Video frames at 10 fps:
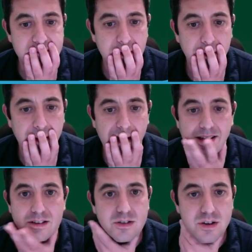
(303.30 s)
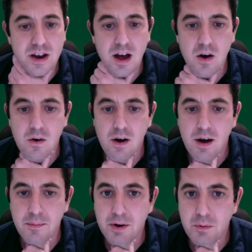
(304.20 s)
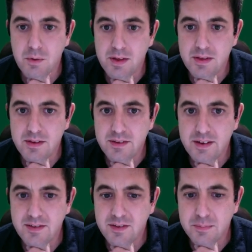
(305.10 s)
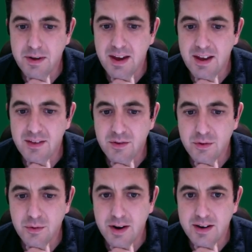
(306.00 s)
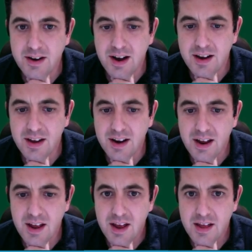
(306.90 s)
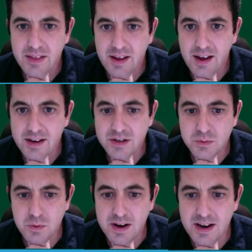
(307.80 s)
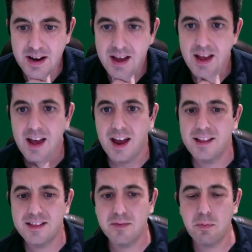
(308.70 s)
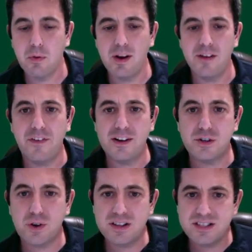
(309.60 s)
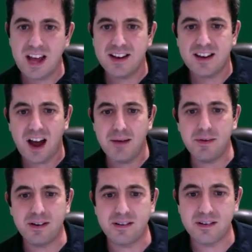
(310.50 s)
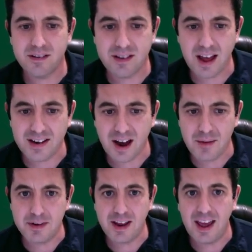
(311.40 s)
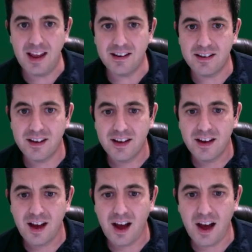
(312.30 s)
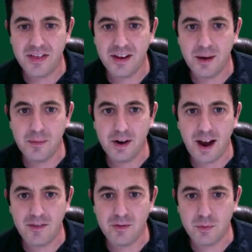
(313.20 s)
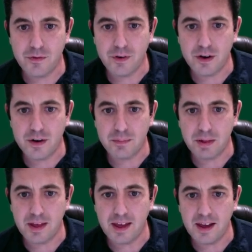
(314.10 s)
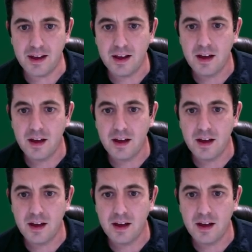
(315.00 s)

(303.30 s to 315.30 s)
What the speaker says: Okay, so now I'm gonna win this ace of spades, or do I duck it? I think I can just win it. And at this point, if I trust that diamond 8, I think I'm gonna have to revert to playing